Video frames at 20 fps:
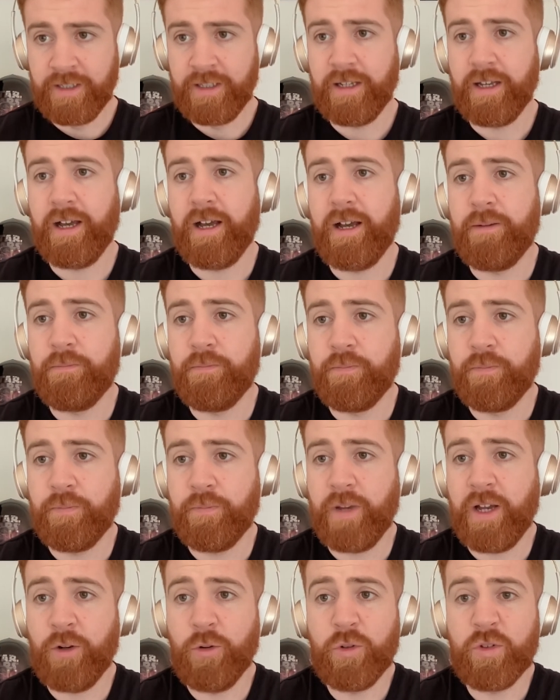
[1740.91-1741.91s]
and
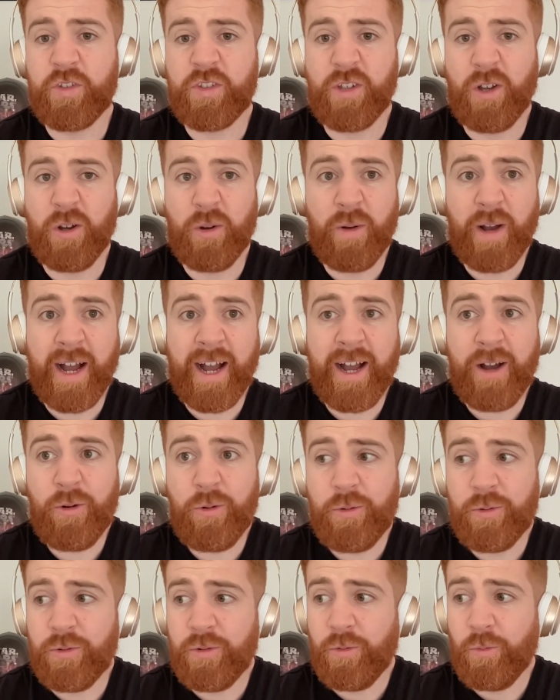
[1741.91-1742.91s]
also
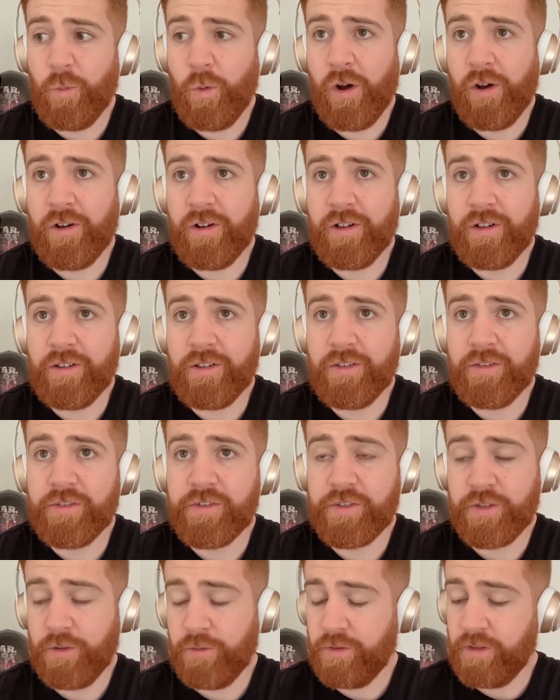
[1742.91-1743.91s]

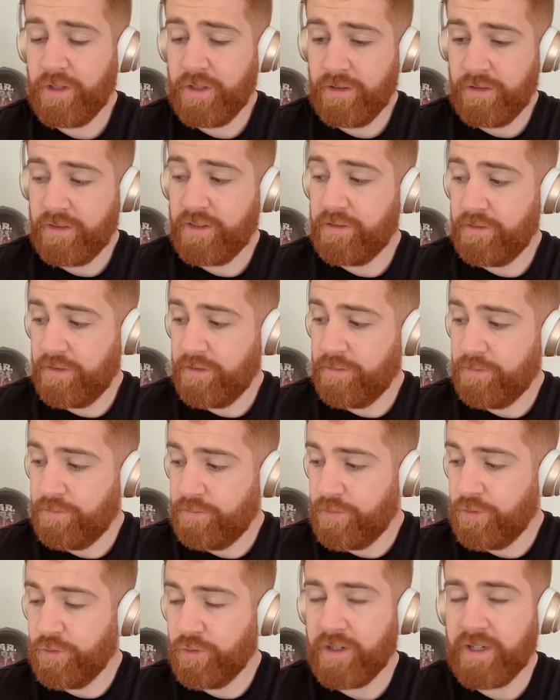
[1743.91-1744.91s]
So the
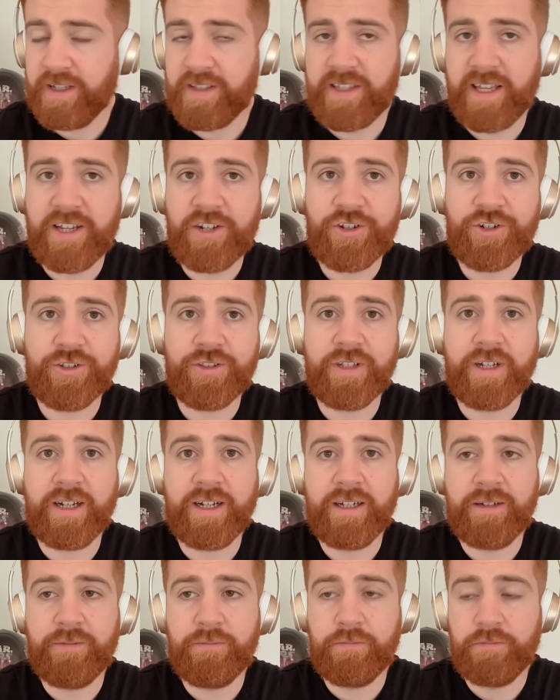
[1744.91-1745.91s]
organisation that
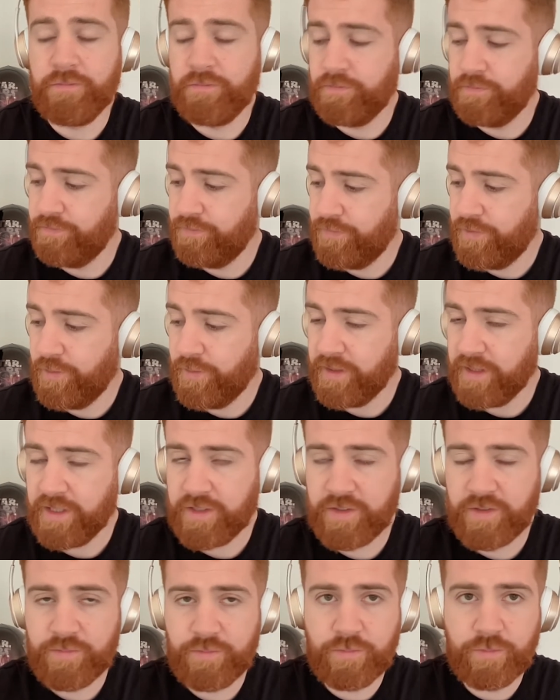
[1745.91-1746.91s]
I'm doing
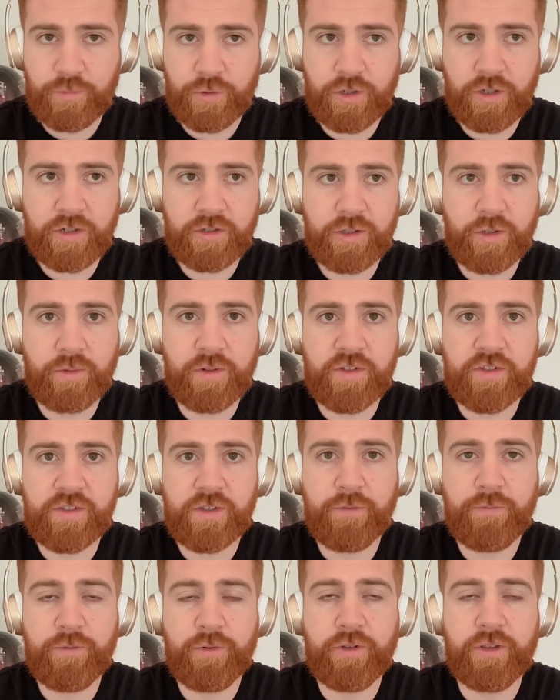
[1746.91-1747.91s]
this product owner
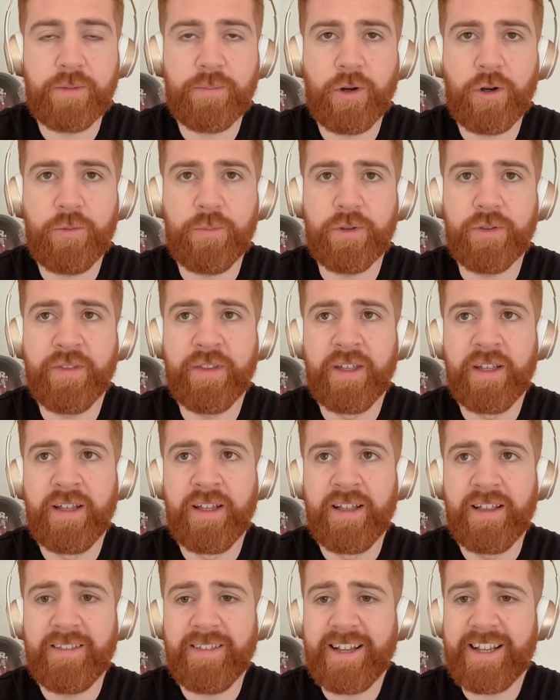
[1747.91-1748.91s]
stuff for at the moment,
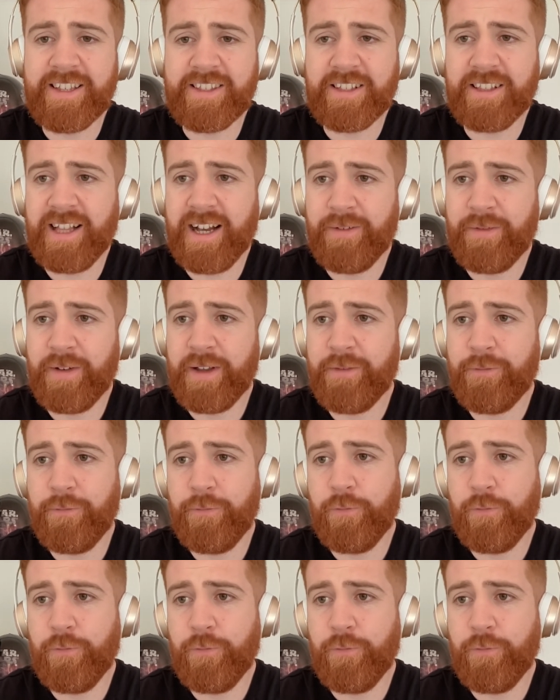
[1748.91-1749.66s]
they still have a